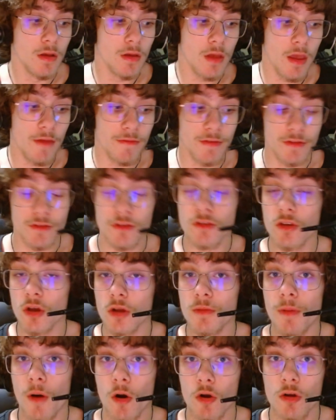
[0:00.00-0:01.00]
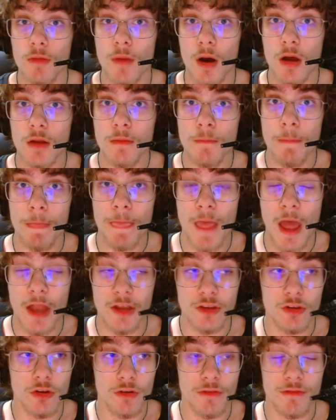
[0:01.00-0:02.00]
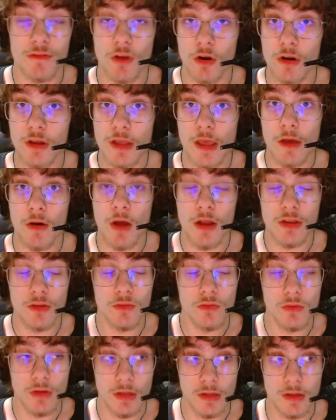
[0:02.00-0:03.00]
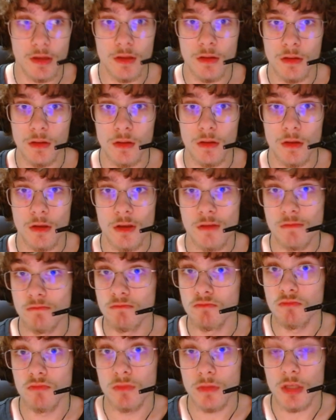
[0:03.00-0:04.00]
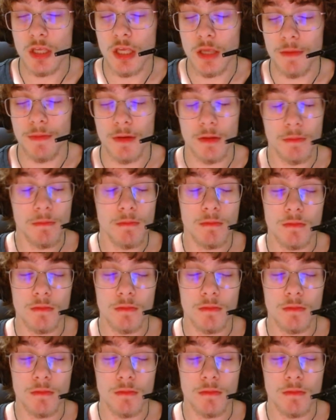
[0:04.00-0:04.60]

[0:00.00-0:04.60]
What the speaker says: If it's a good Pokemon and you're starting out and you need it, keep it.